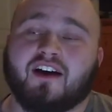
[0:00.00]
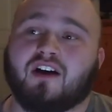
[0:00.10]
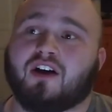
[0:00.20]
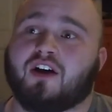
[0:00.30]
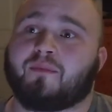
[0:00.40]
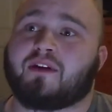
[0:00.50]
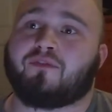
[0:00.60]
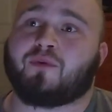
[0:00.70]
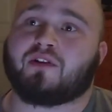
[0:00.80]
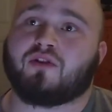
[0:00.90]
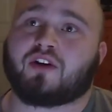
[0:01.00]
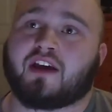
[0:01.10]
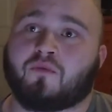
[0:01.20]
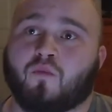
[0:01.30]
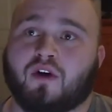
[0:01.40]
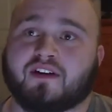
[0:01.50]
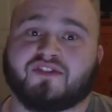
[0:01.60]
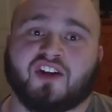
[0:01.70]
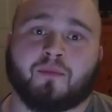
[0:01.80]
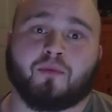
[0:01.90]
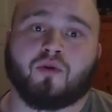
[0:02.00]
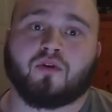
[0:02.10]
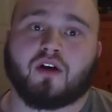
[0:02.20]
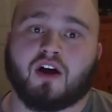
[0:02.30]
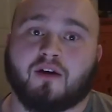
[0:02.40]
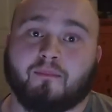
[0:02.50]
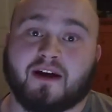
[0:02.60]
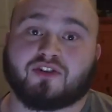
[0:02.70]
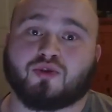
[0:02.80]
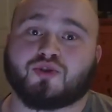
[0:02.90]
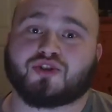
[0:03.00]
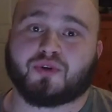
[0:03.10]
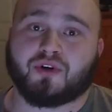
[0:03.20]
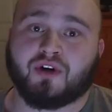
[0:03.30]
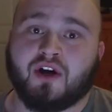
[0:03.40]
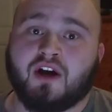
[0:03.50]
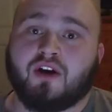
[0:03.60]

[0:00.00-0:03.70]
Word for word: Um, if we look at one example, uh, Mike Tuchscherer,